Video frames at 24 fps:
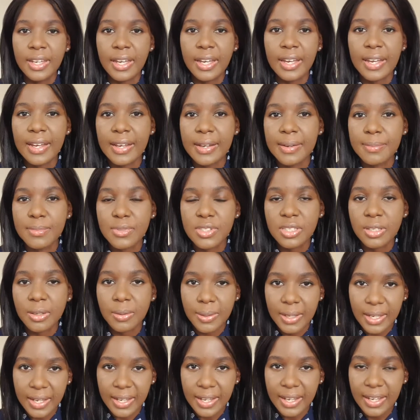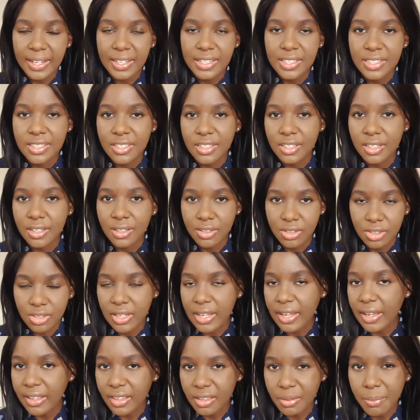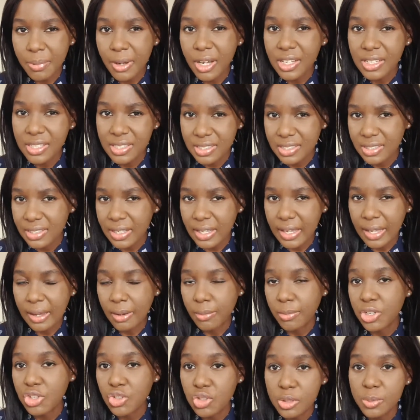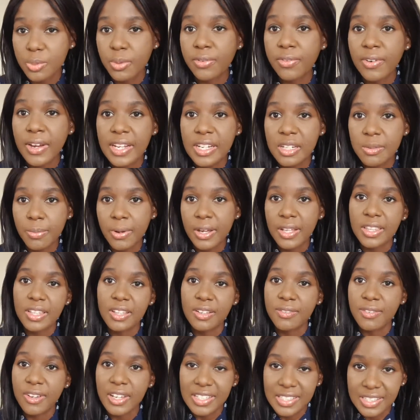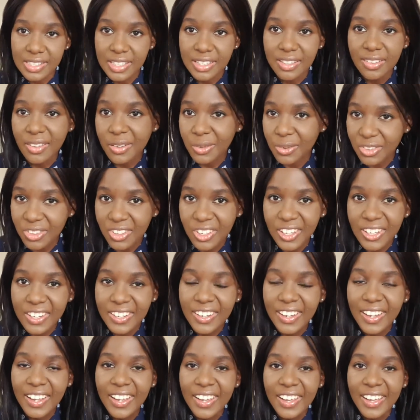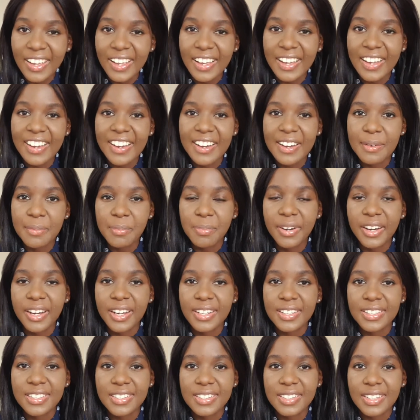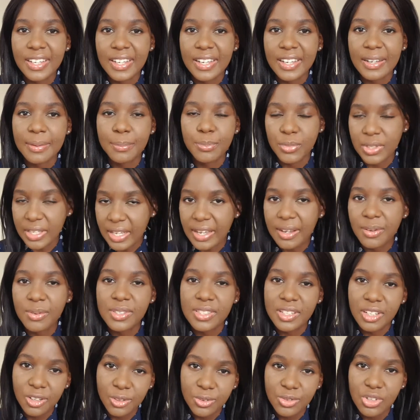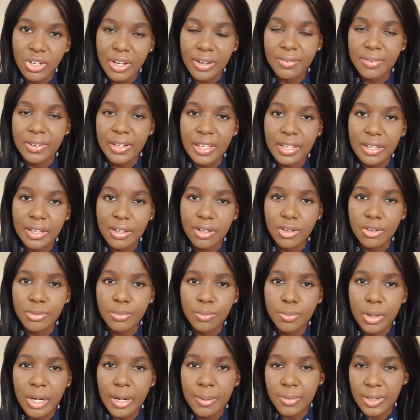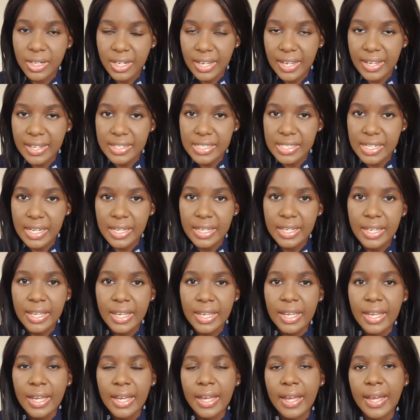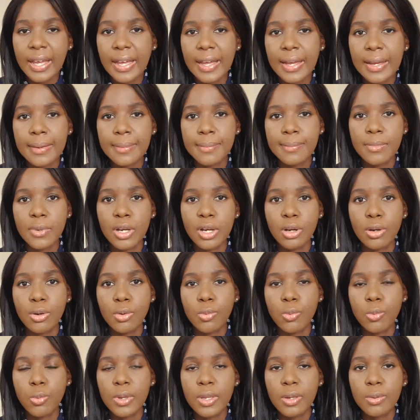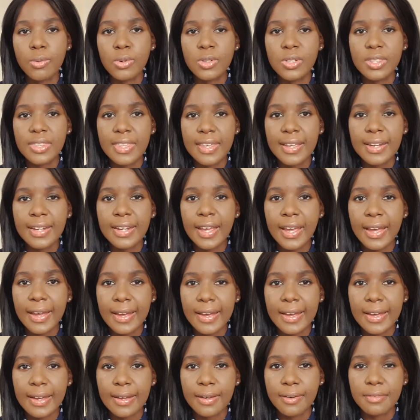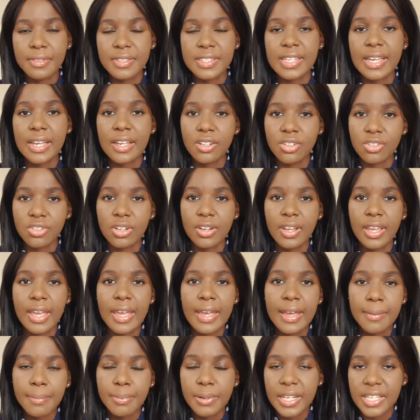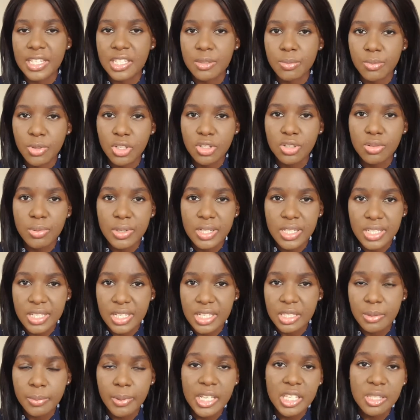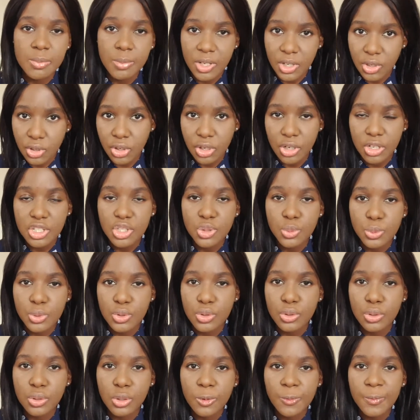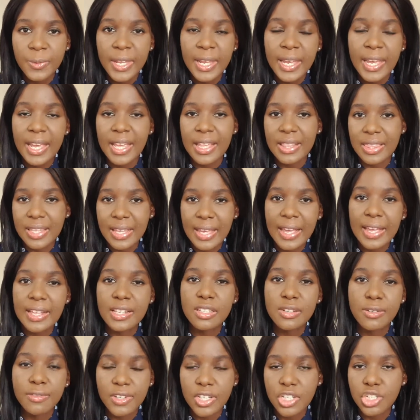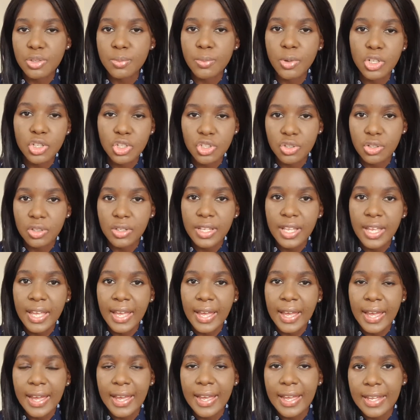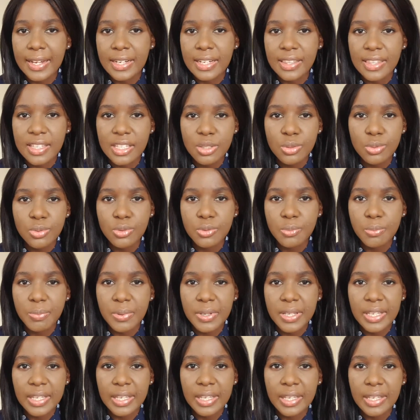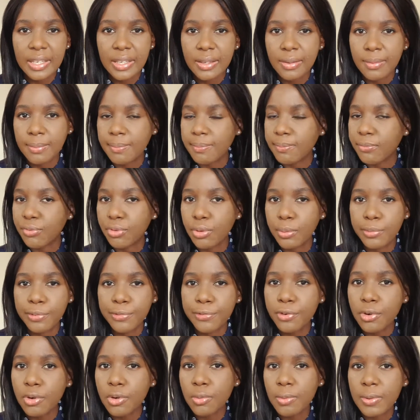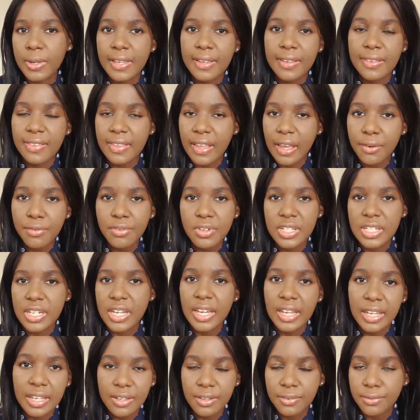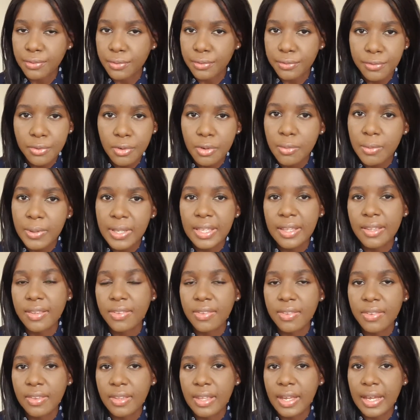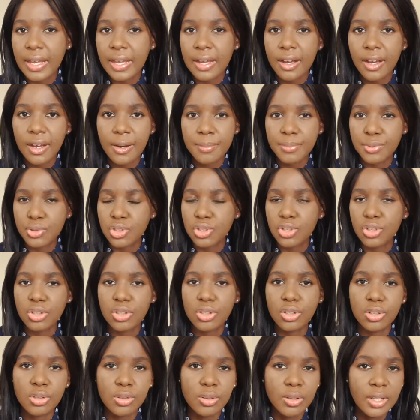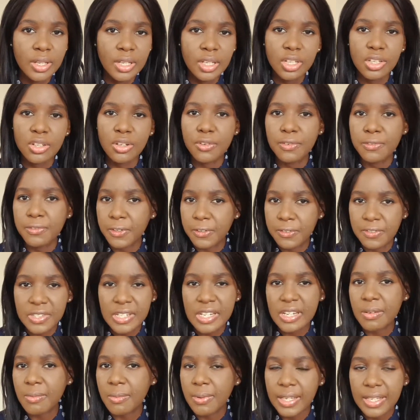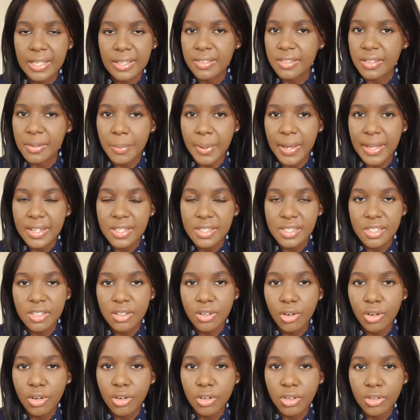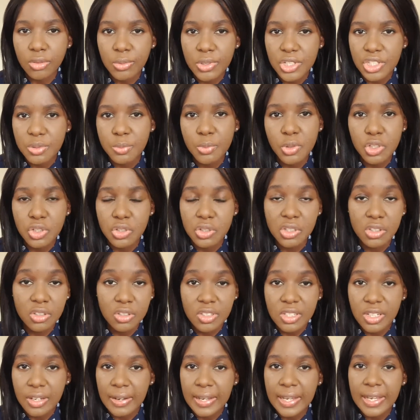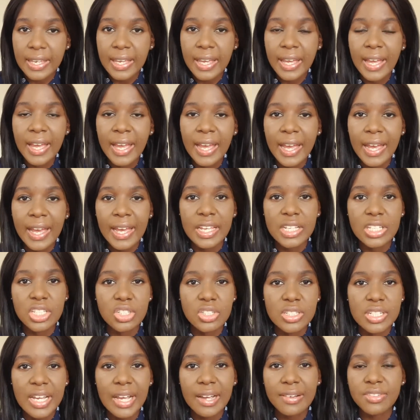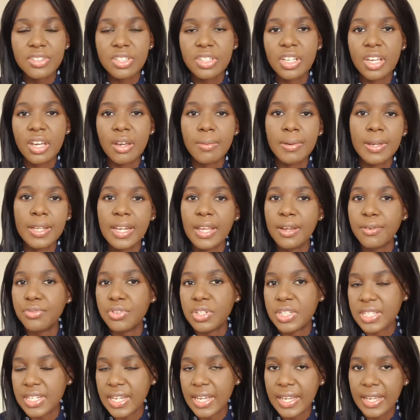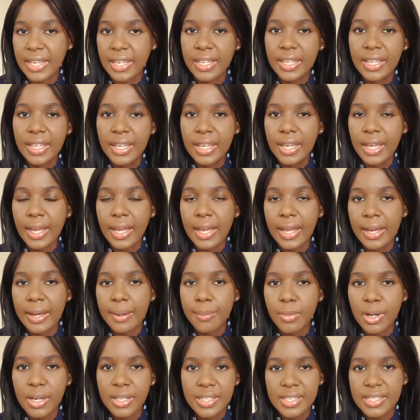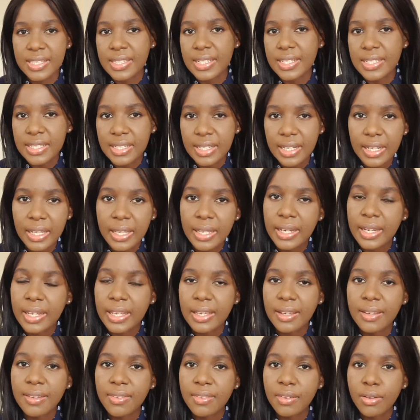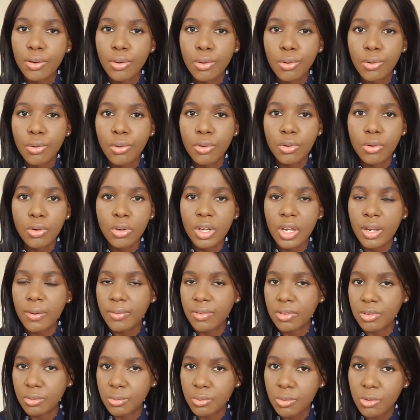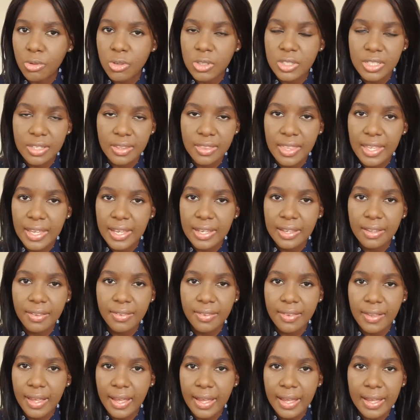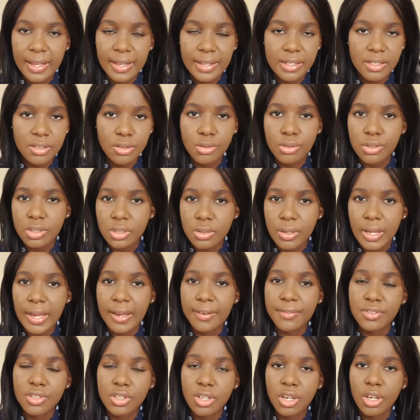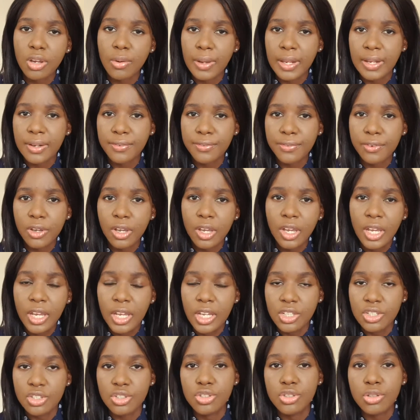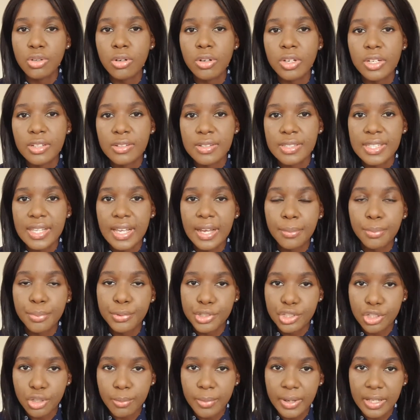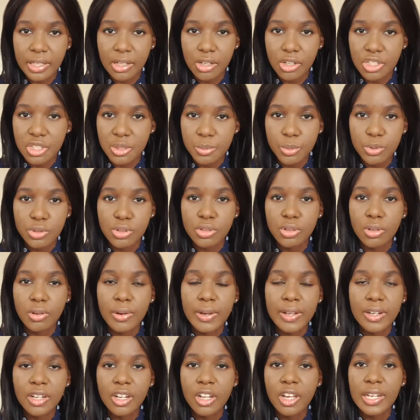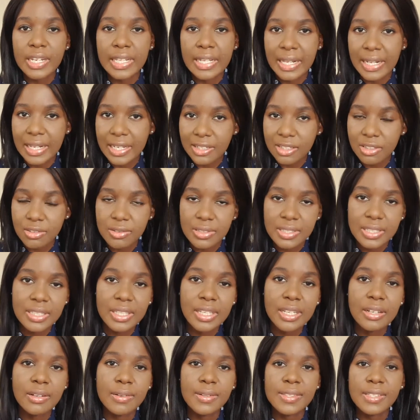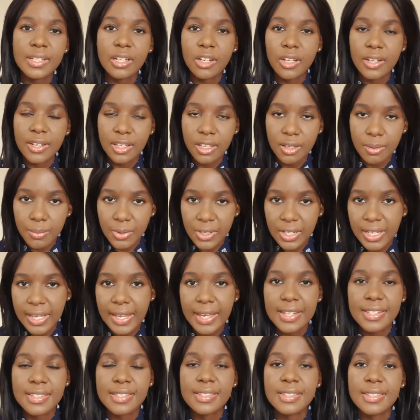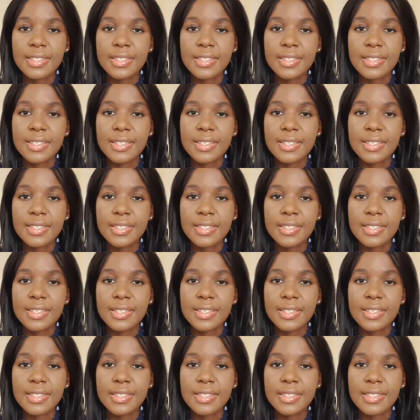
Um, so yeah, I had to, to get the bus, uh, which was provided by the university, so it was good. Uh, but um, yeah, it was a lot of travelling on primary care day. Um, we would then have secondary care placement, which is placement in a hospital at the end of each module. And this would be from four weeks every day for four weeks uh, up to you know 15 weeks depending on which module you're doing and you'd have to go in every day um, either sitting clinics or go on the ward and things and also have to go in for tutorials that are put on by the hospital and learning clinical skills and learning communication